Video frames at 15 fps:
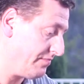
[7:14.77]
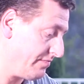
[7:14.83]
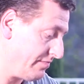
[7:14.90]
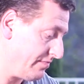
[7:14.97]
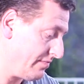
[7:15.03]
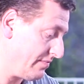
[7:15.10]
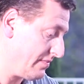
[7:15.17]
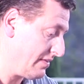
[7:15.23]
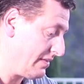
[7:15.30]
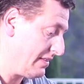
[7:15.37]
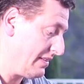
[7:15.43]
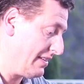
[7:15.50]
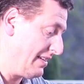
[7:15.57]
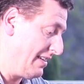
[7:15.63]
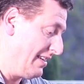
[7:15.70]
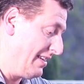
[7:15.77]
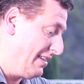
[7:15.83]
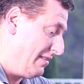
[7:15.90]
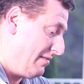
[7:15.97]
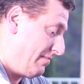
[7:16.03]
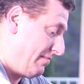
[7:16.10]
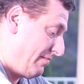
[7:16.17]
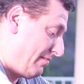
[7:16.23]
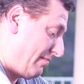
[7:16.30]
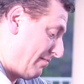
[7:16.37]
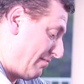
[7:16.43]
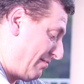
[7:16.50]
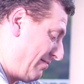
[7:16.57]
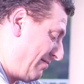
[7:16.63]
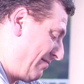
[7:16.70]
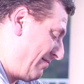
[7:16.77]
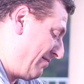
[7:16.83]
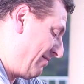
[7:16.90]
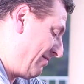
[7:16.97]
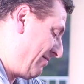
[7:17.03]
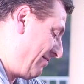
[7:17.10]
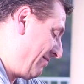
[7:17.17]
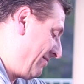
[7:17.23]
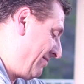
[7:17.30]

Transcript: No one is speaking in this clip.